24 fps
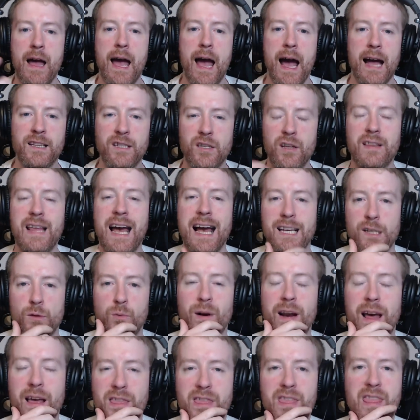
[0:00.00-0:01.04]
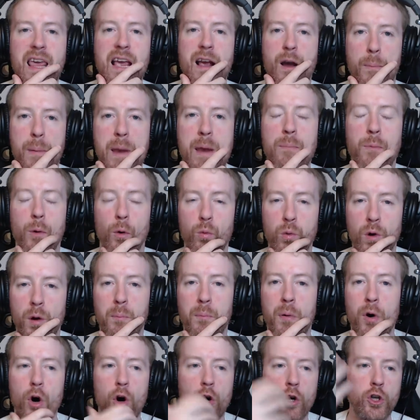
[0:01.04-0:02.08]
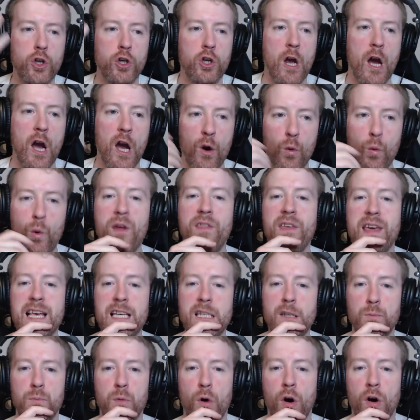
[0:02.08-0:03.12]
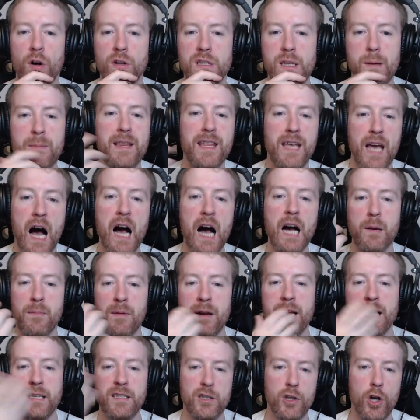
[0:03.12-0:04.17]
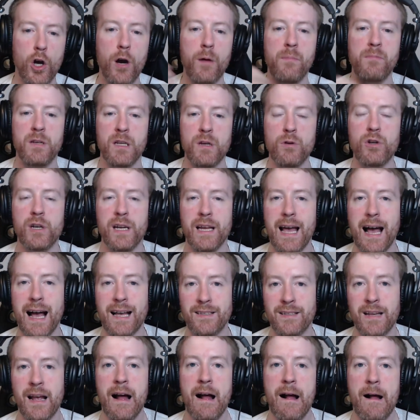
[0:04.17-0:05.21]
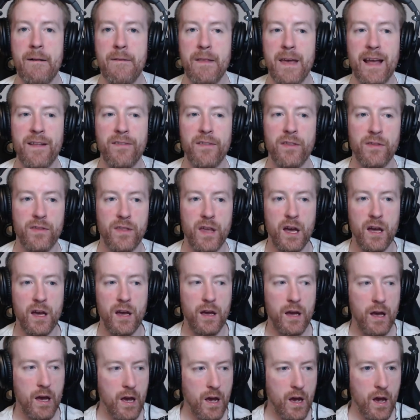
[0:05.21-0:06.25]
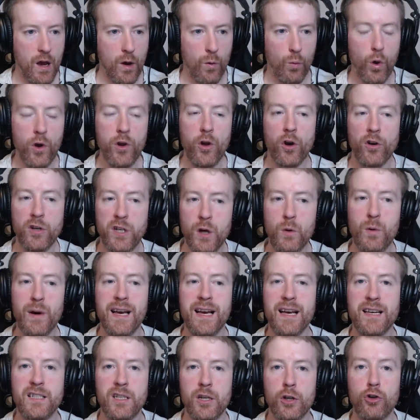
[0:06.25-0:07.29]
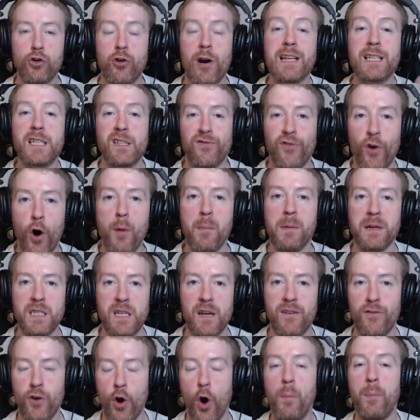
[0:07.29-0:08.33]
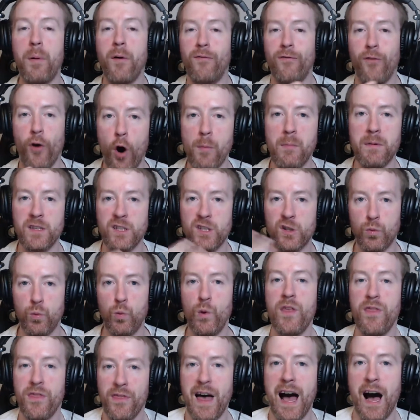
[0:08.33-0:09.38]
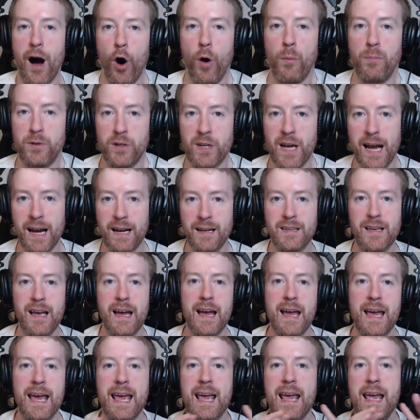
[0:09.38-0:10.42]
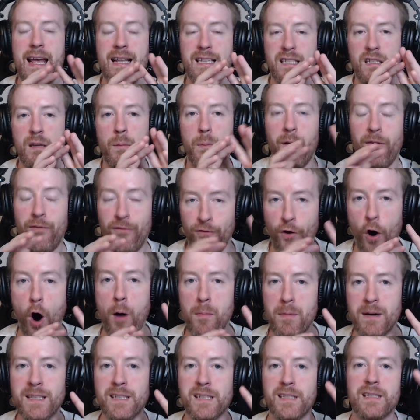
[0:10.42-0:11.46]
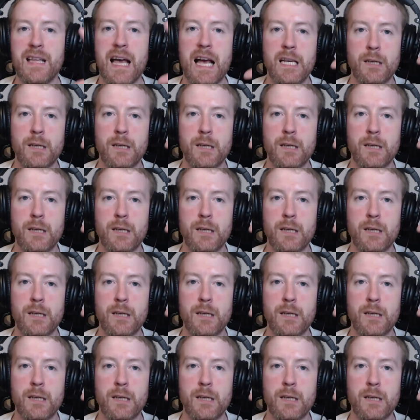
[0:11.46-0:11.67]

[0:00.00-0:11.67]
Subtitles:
And so that is what I think people will push with esports. I mean, the argument is termed usually as what you're doing is transformative. Your performance with that object, it's the performance that